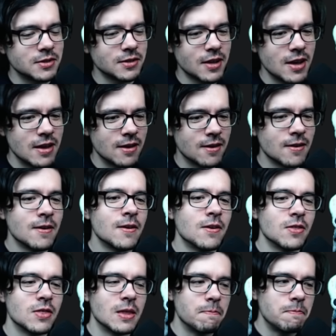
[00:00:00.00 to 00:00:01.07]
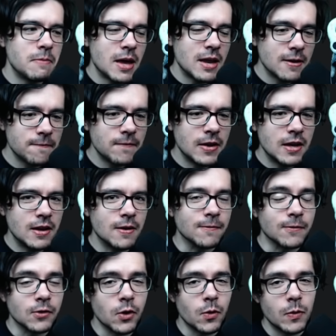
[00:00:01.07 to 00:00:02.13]
Like, the benefit of
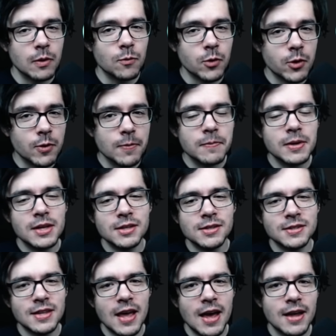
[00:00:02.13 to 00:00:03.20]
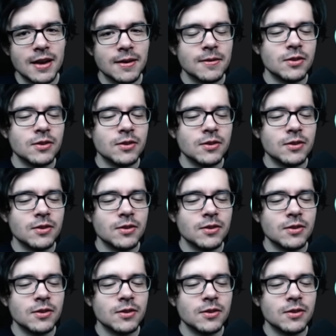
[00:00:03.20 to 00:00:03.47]
Glowing Womb is that